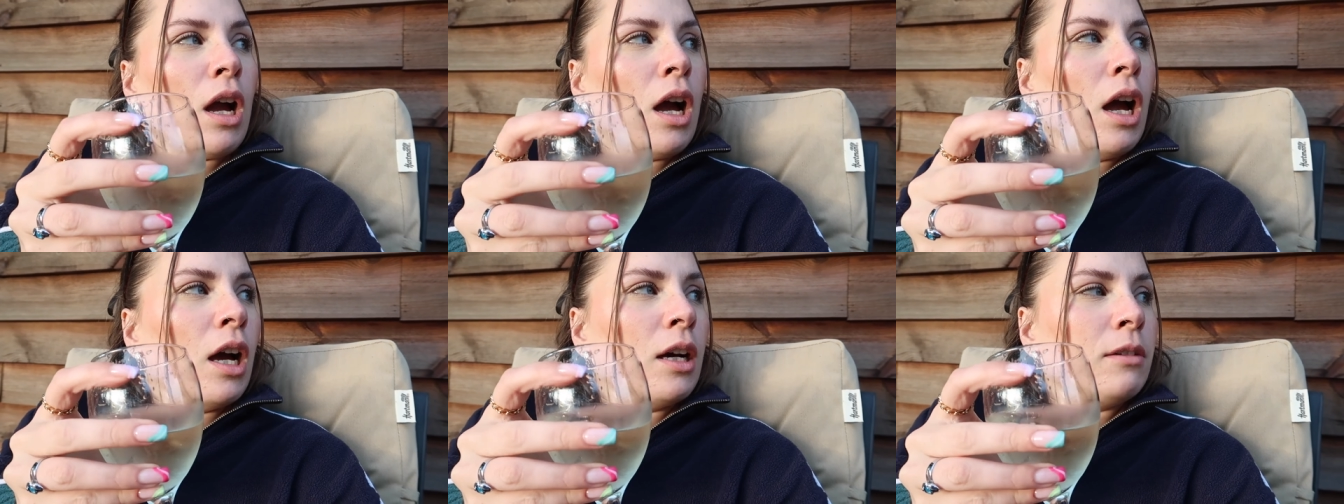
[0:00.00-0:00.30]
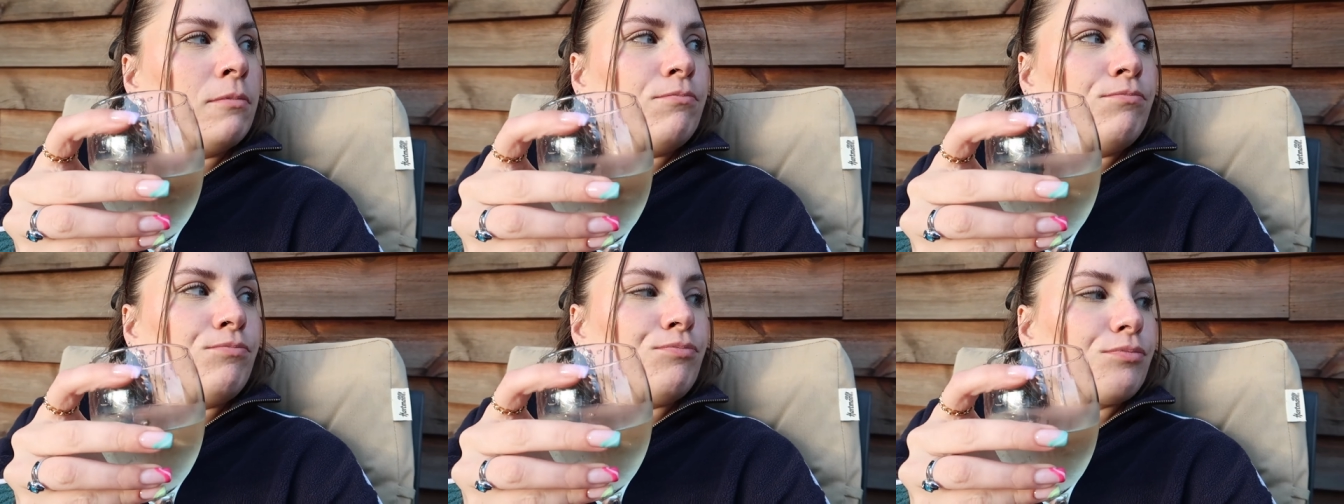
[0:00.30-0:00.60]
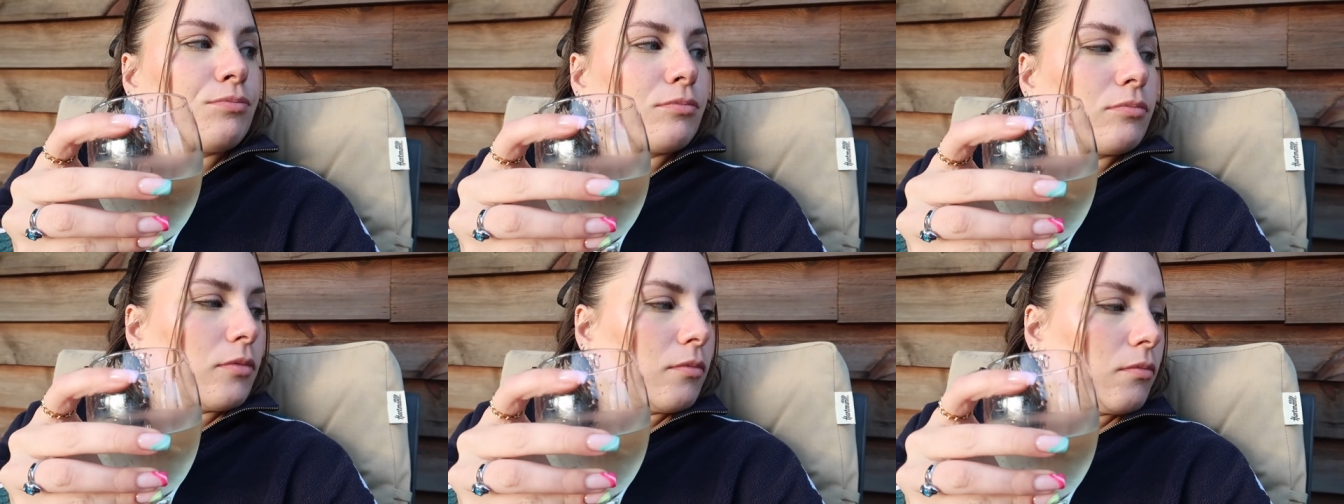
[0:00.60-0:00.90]

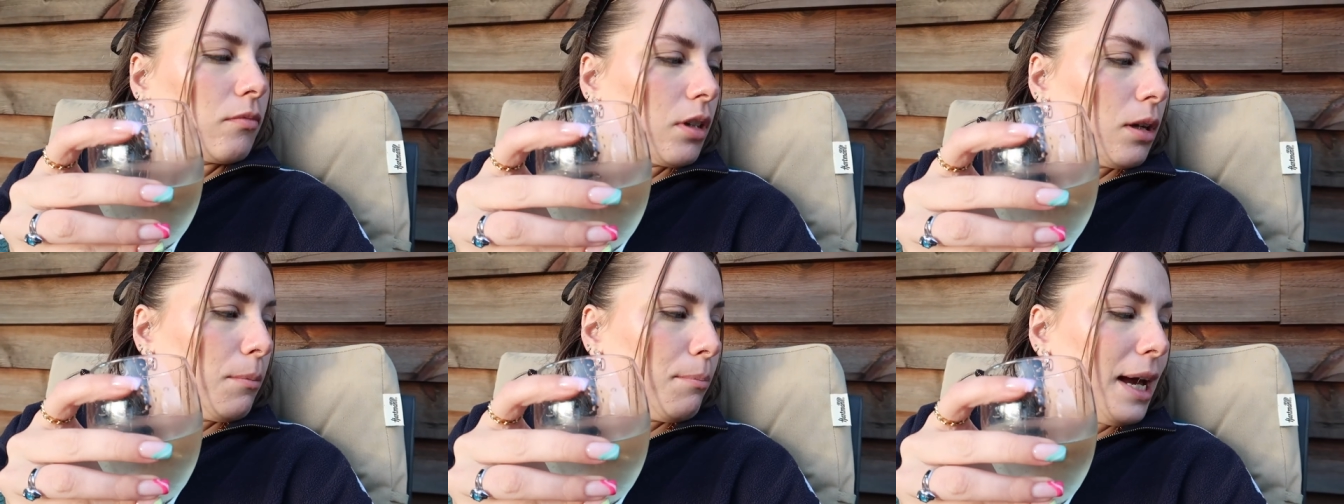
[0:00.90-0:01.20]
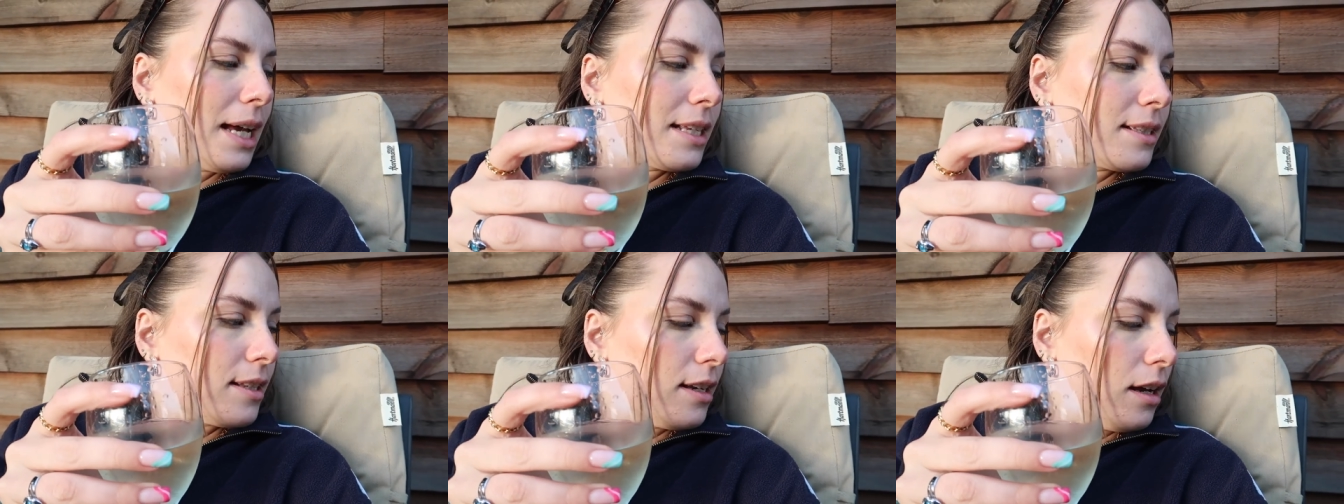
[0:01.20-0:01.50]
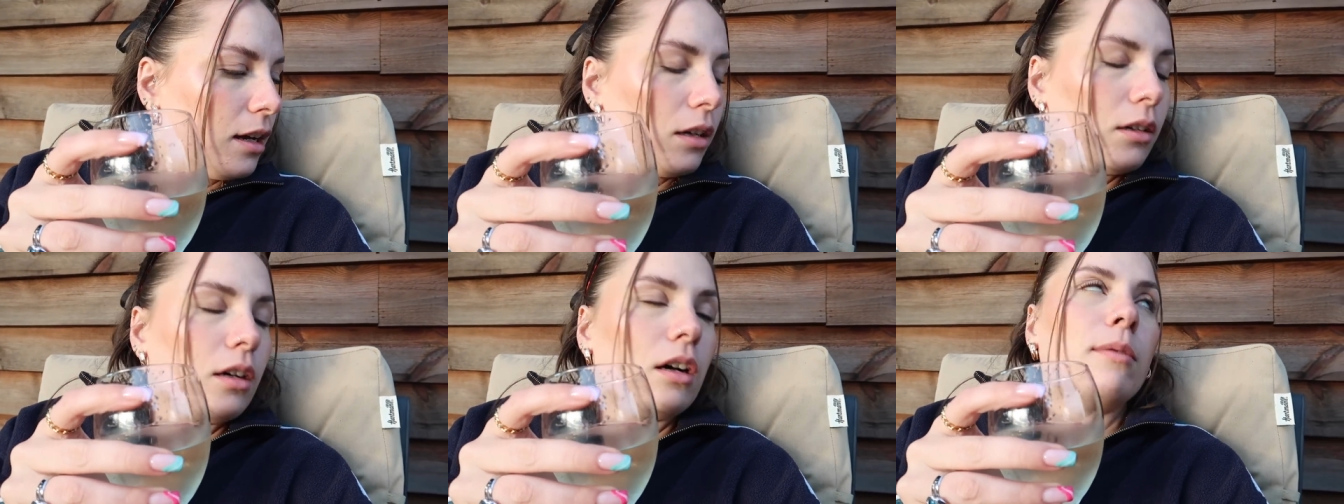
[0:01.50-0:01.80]
um,
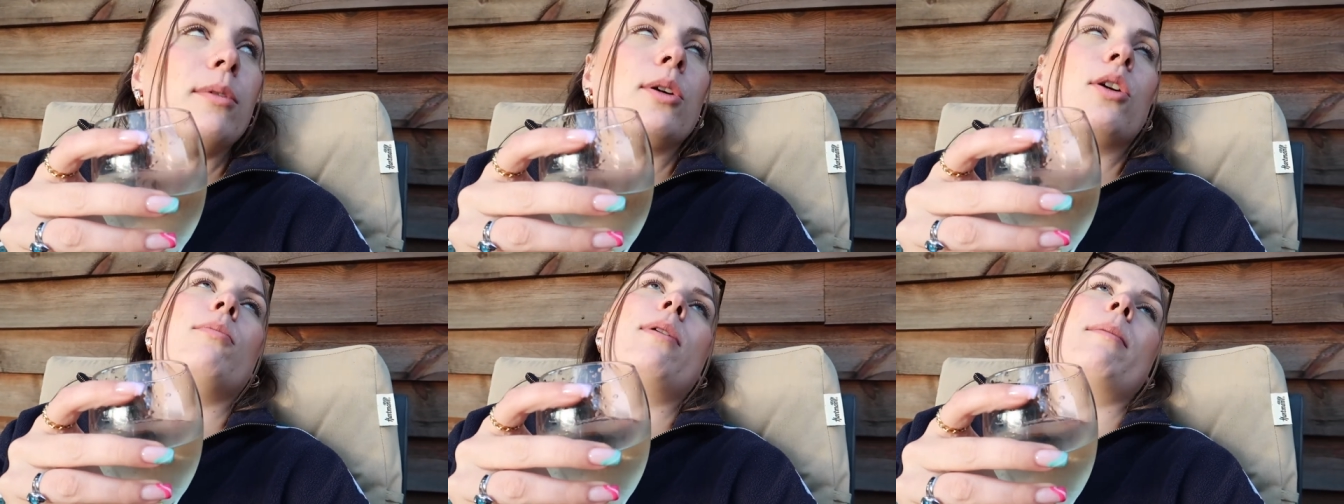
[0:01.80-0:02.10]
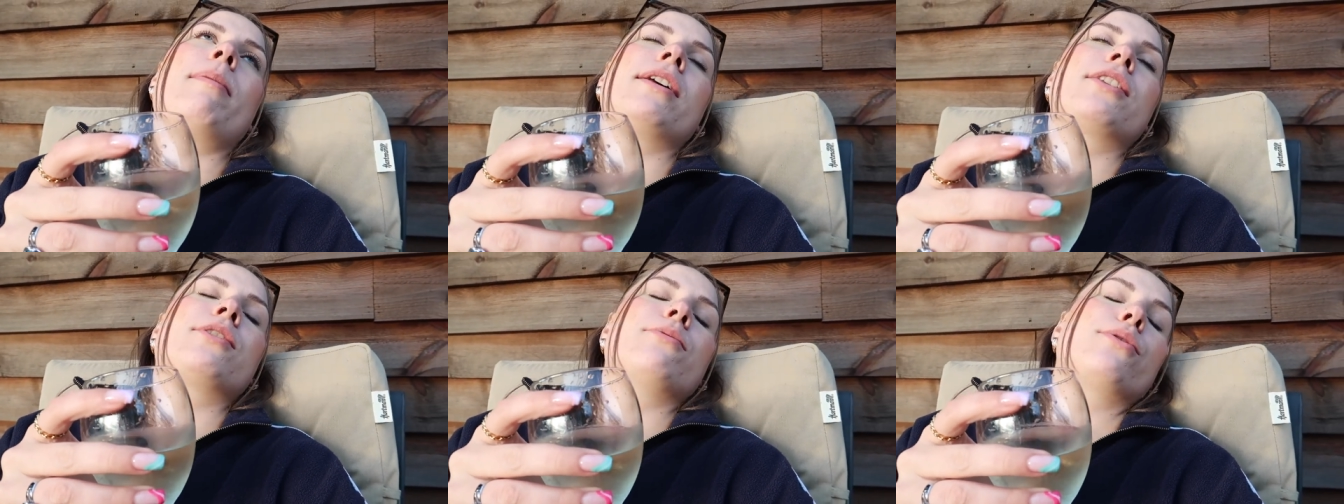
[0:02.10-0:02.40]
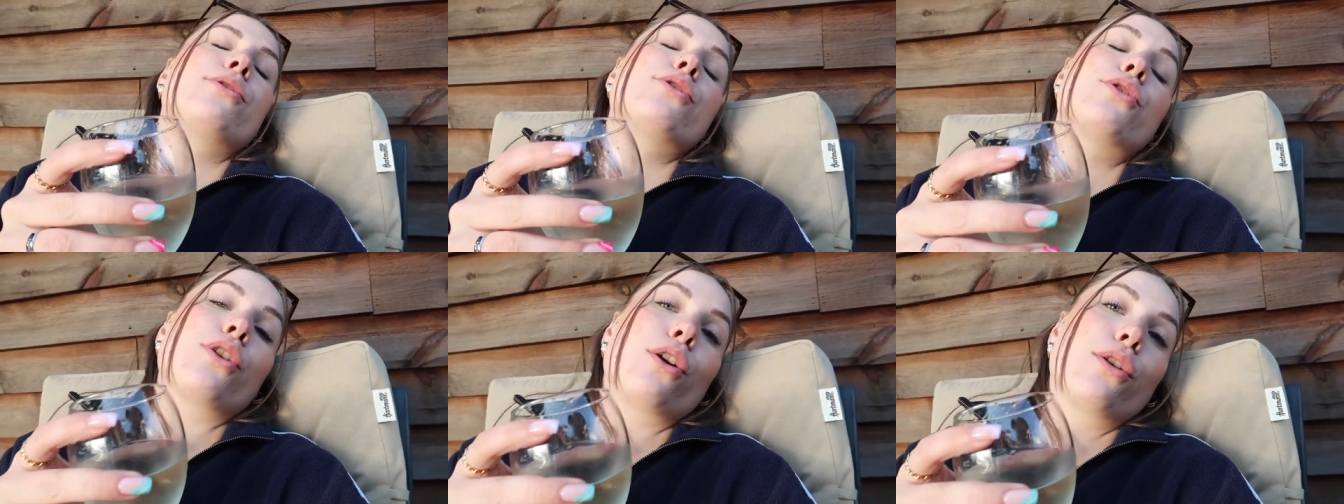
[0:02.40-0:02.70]
pasta. Oh my god, my pasta
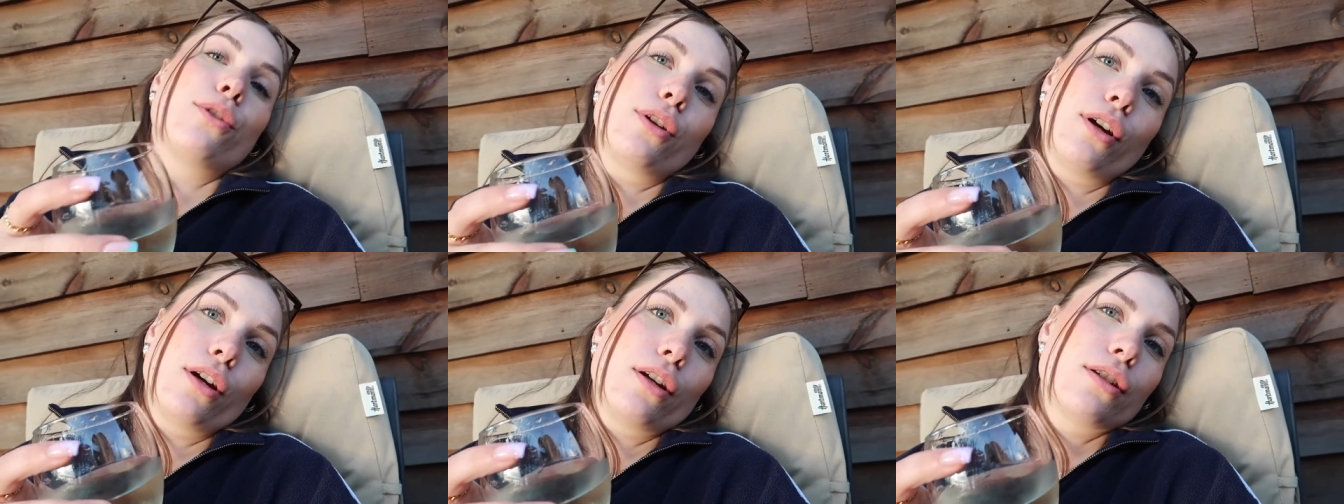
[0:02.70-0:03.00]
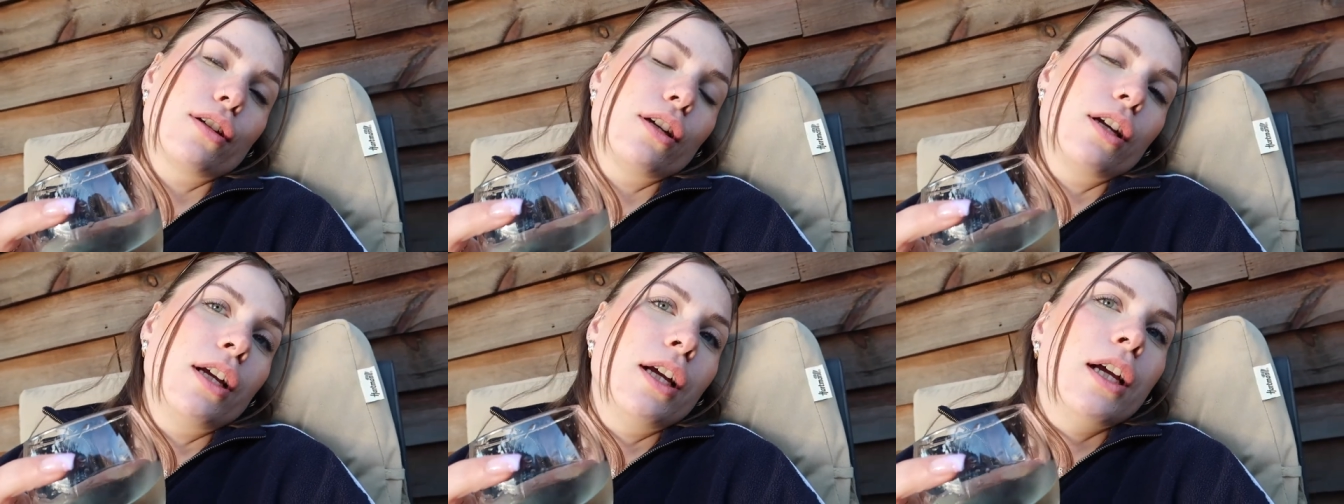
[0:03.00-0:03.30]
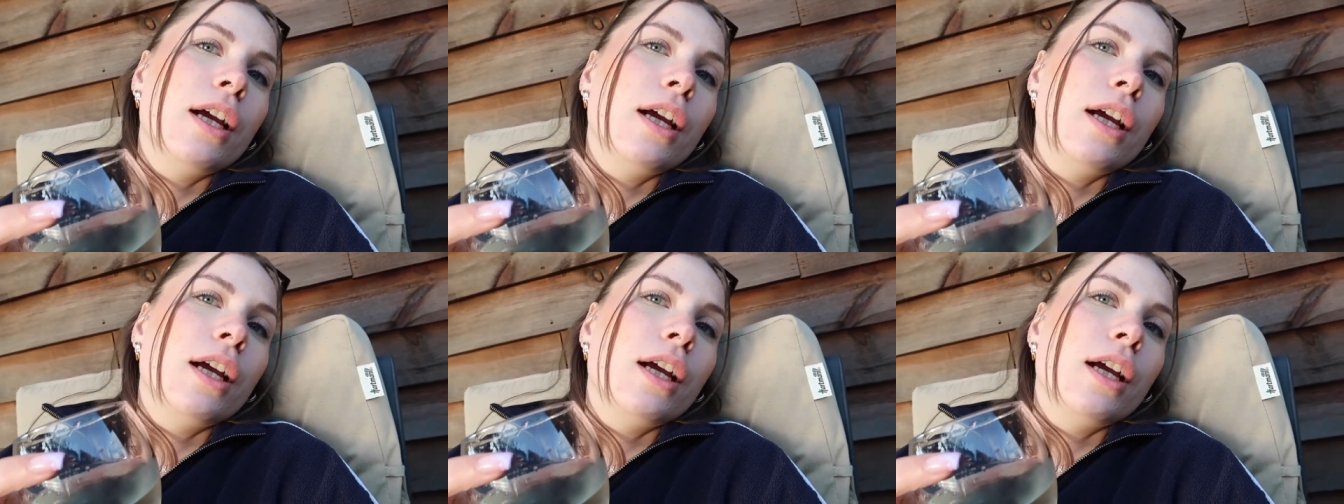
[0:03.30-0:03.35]
was so good.